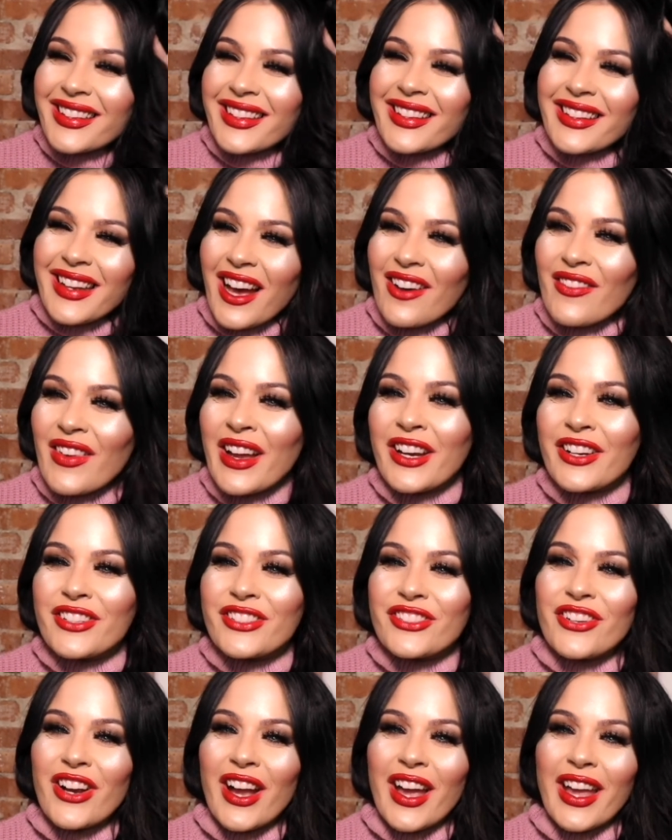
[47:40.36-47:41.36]
See, now my hair is
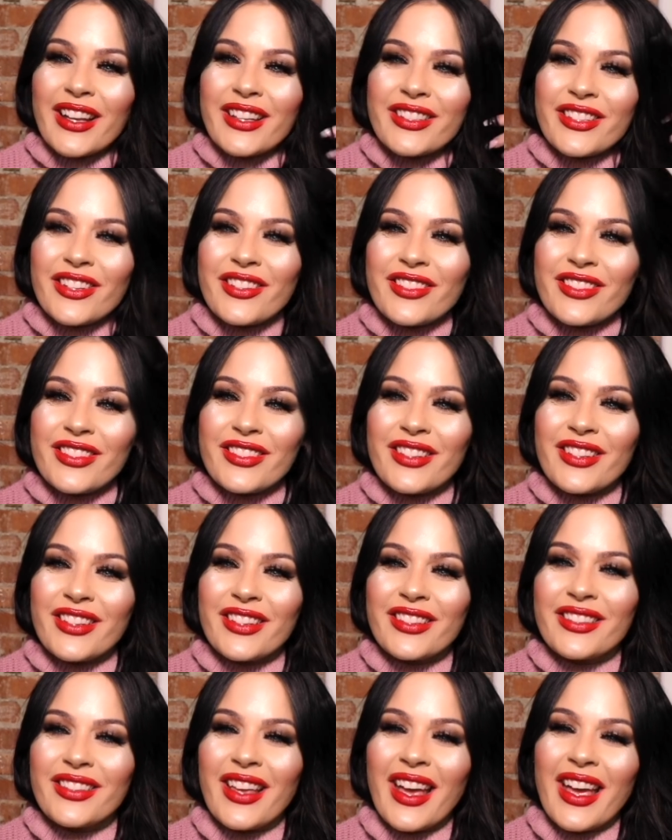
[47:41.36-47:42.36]
drying, so you,
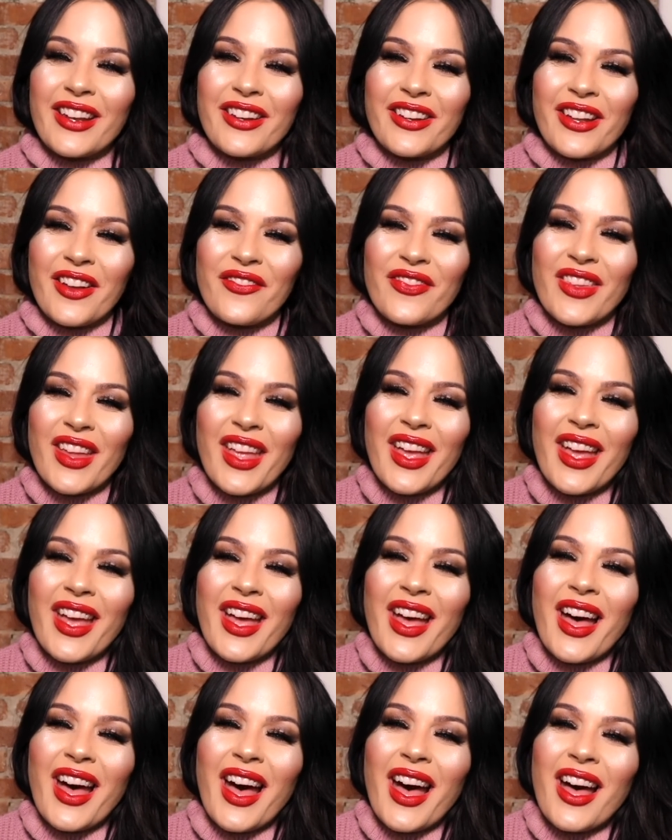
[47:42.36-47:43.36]
it's, I don't
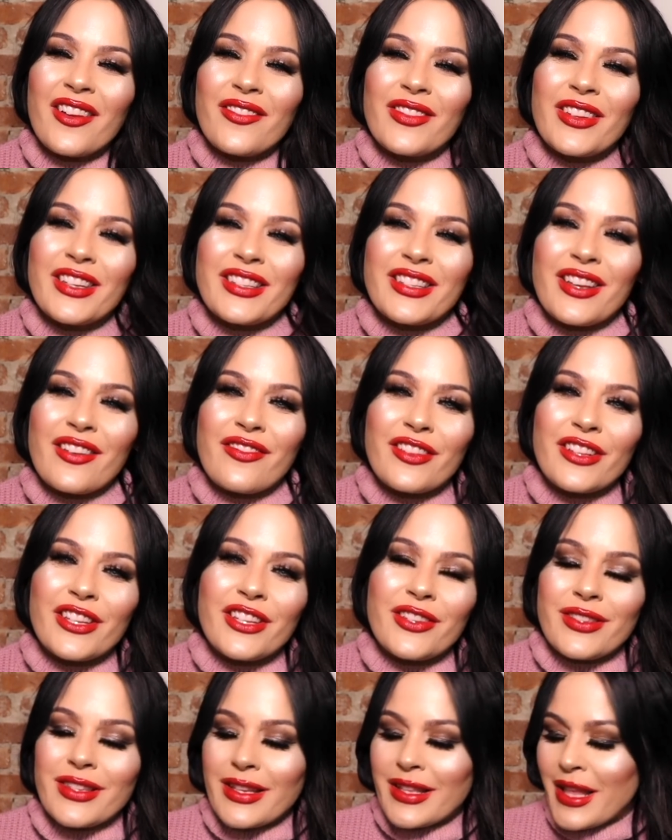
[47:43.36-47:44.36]
know. I'll be definitely
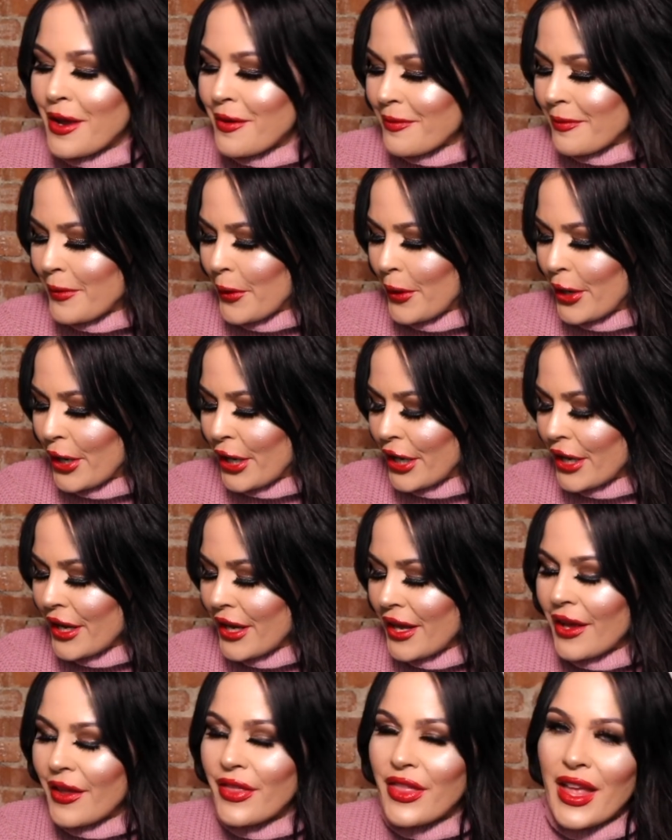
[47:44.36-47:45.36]
using that more.
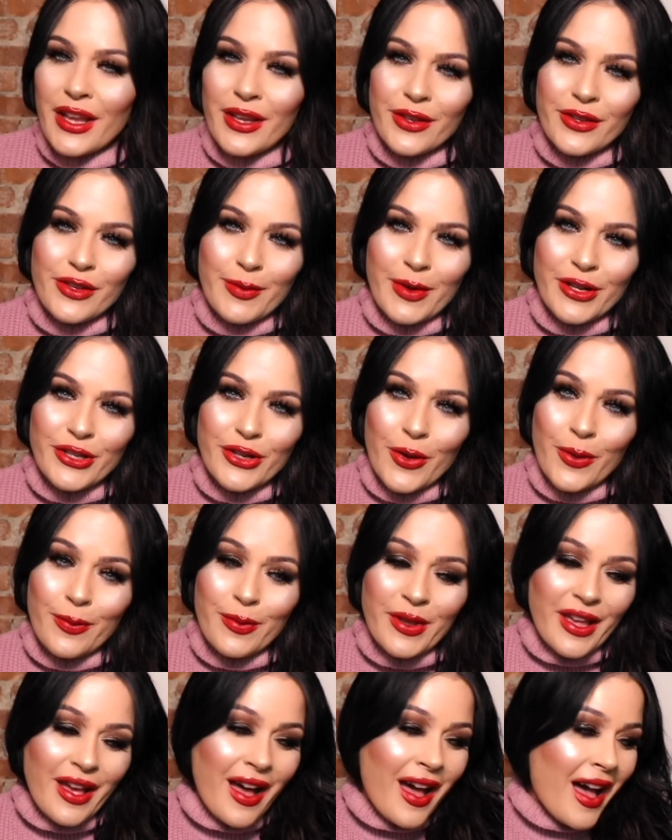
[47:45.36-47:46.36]
Thank you so much,
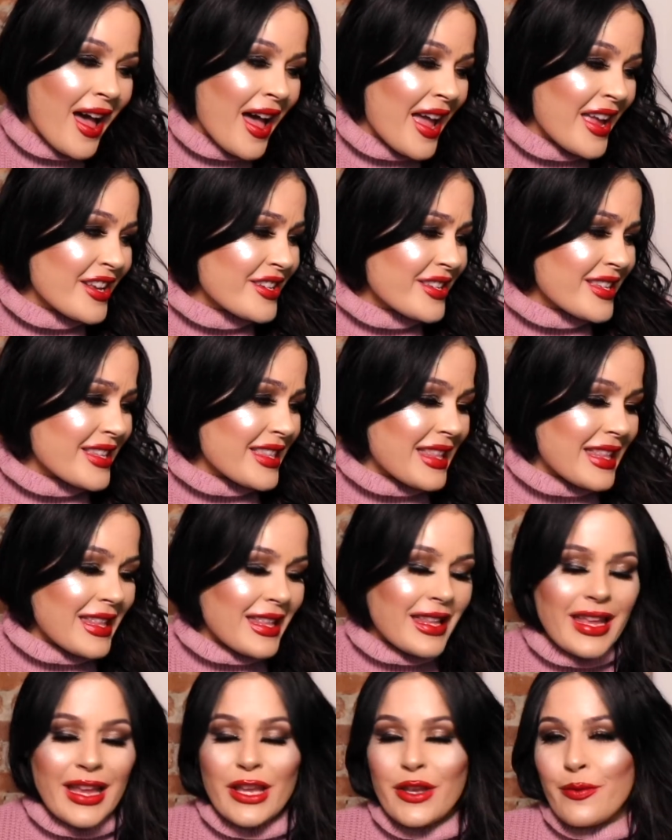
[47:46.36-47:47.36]
OPIs.
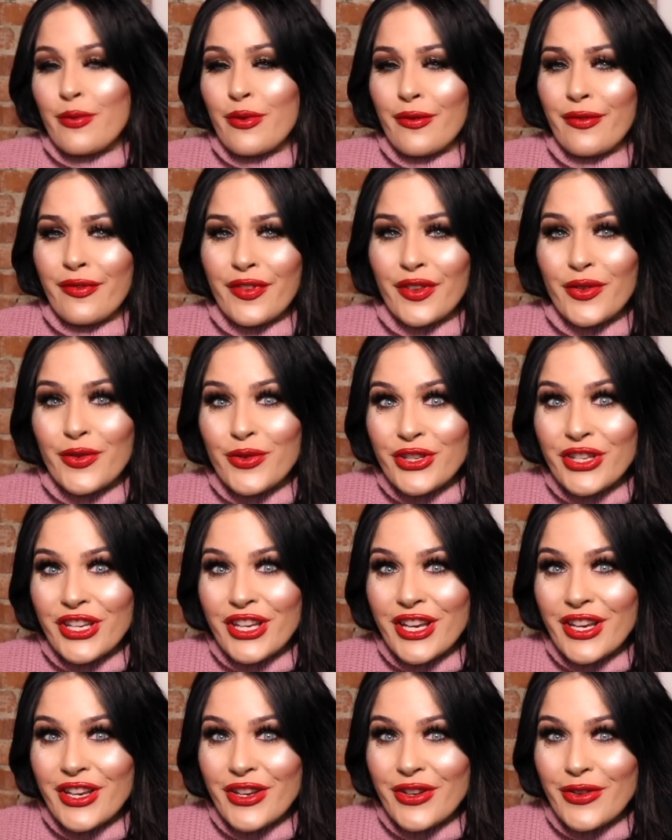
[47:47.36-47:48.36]
Thank you,
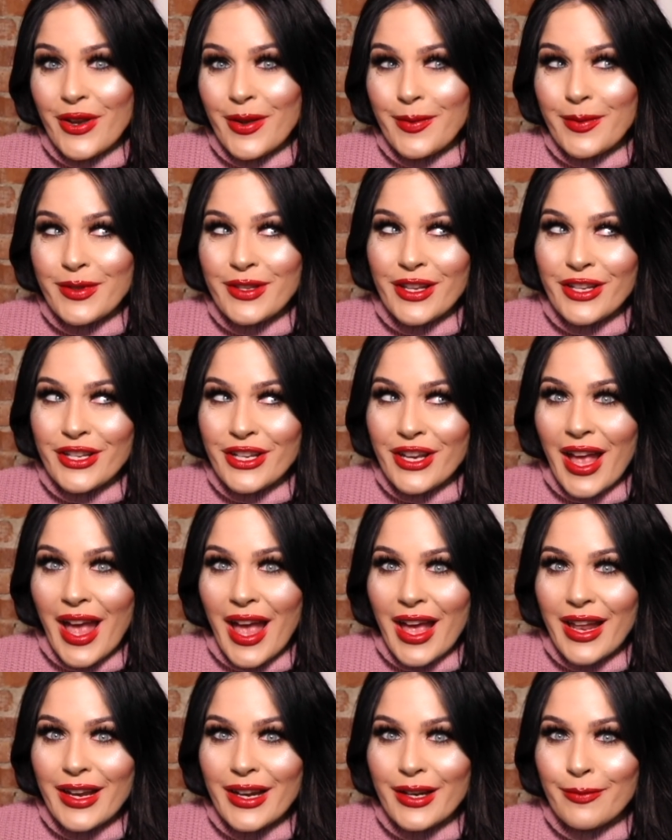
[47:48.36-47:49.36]
Profusion. You know, I'm such an
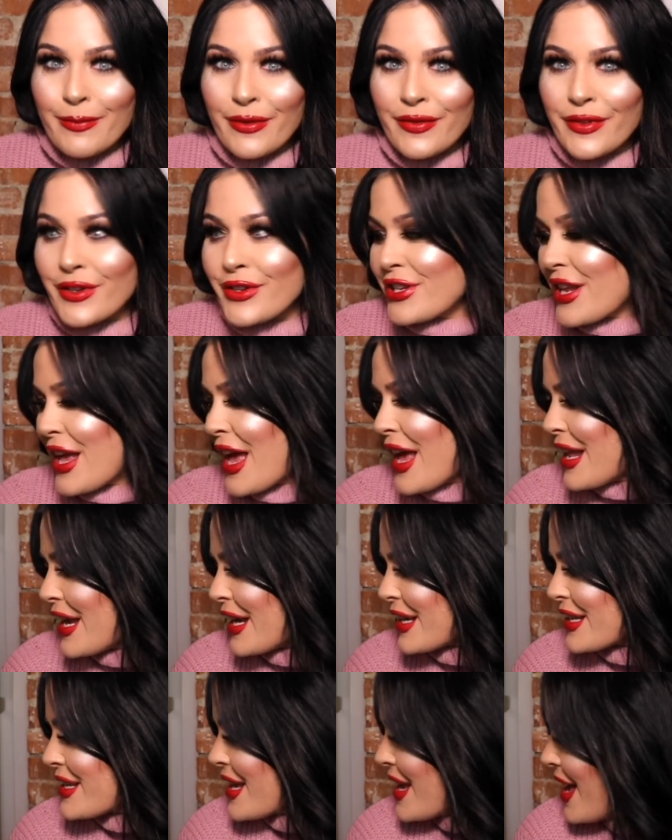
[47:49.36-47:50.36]
addict, Profusion
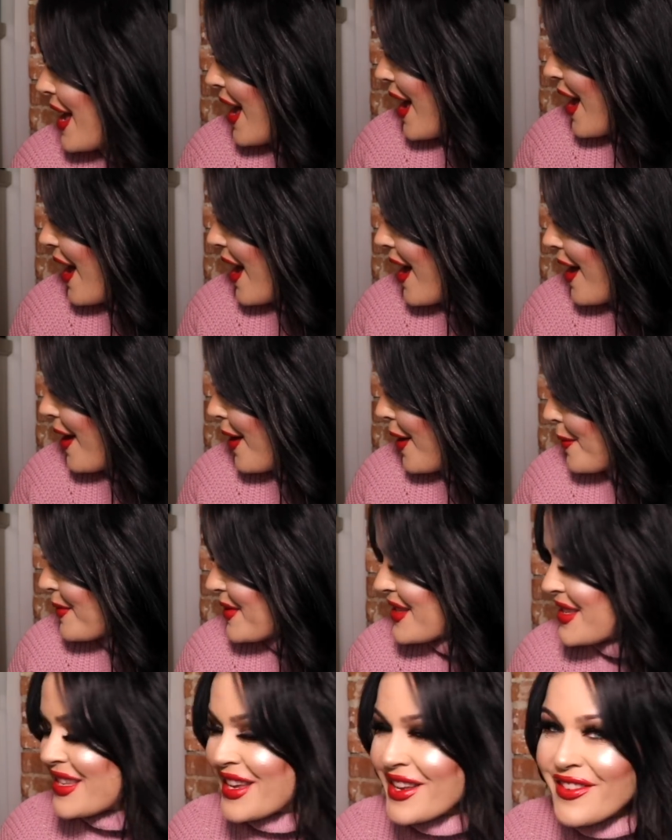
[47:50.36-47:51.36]
addict um,
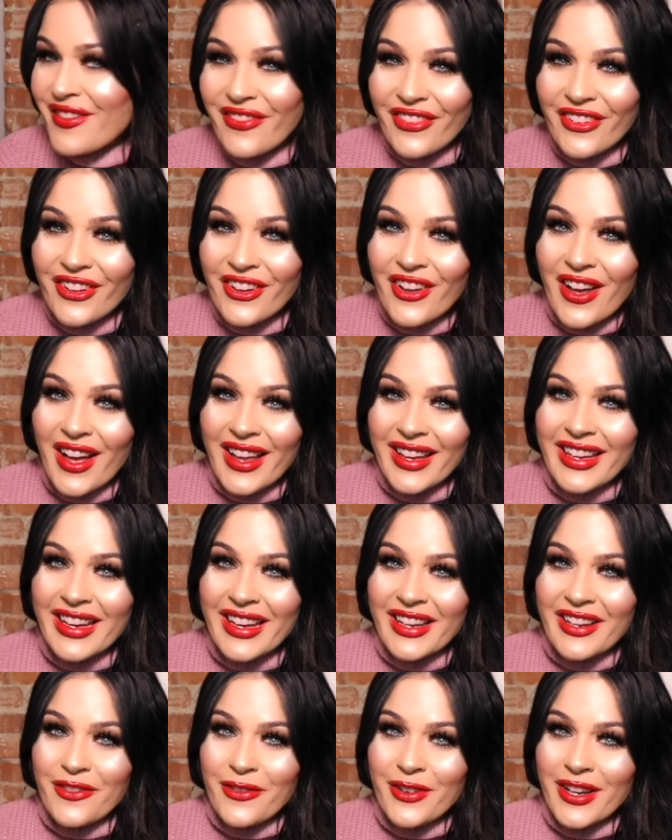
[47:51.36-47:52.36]
Sinful. I
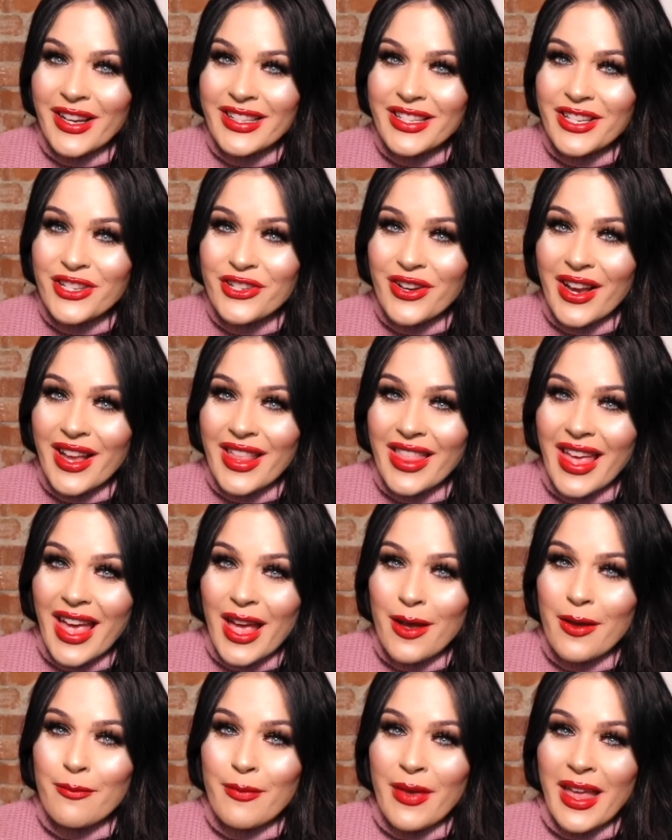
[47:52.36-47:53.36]
can't wait to try
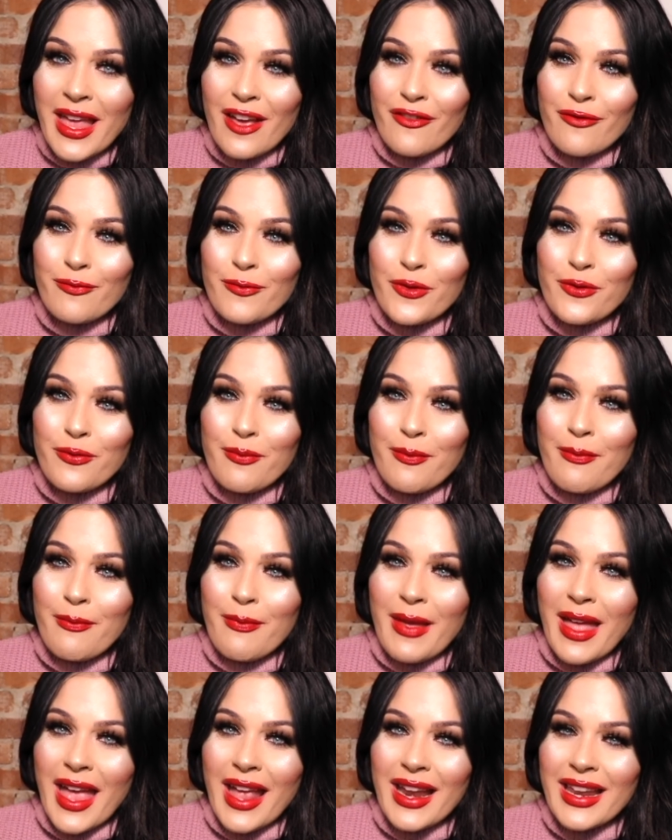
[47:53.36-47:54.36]
that. Half Moon
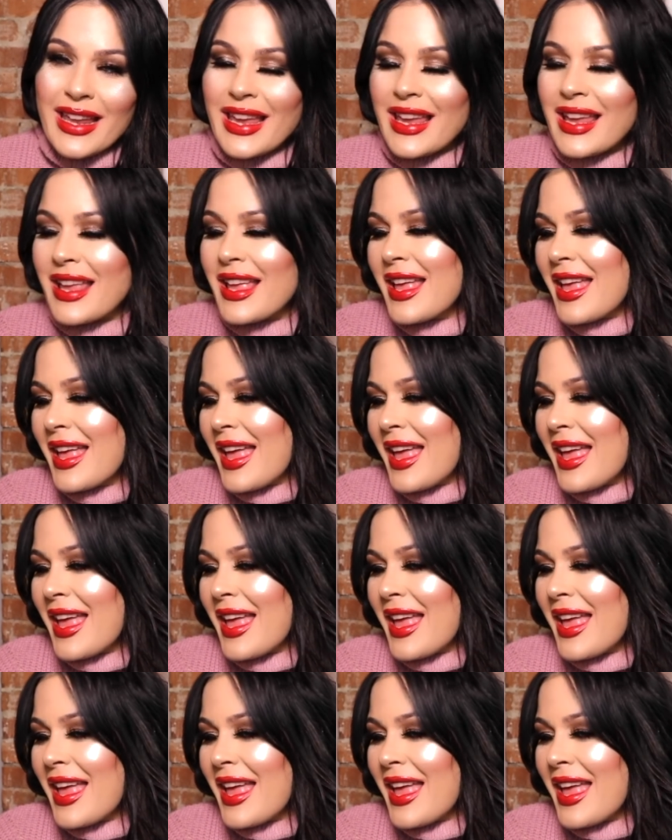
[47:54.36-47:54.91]
Manny.